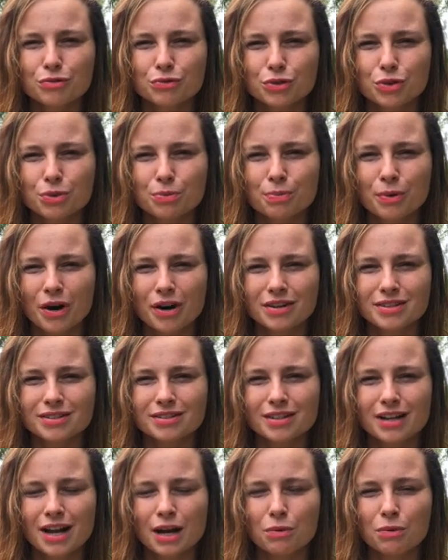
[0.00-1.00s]
few parts
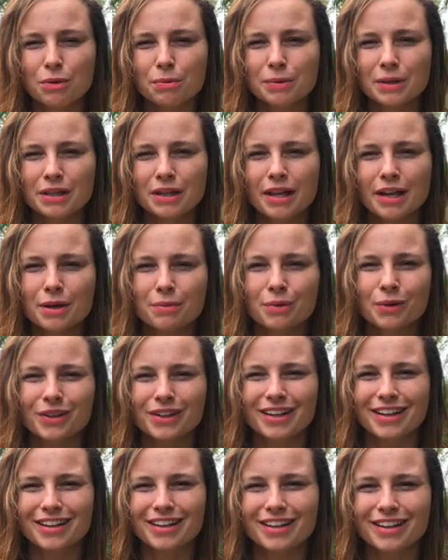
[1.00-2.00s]
that I will be
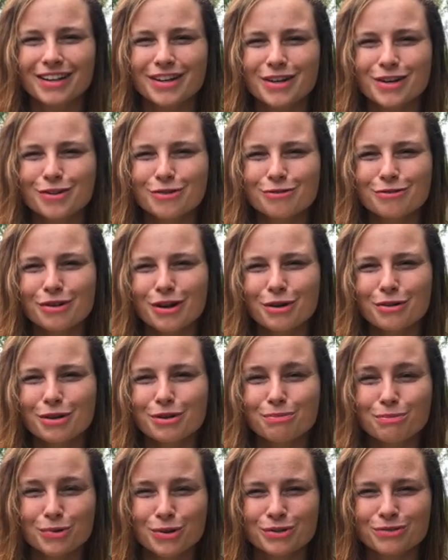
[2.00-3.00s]
labeling very
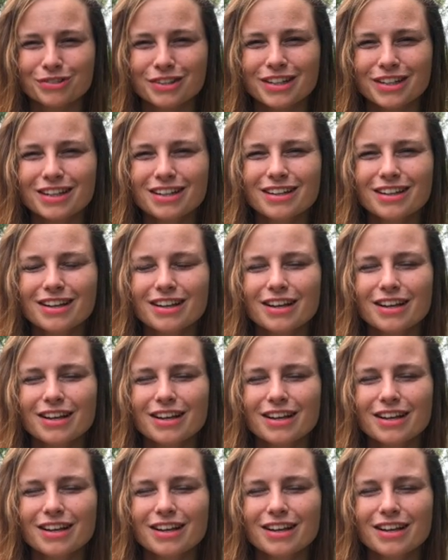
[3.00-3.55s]
briefly.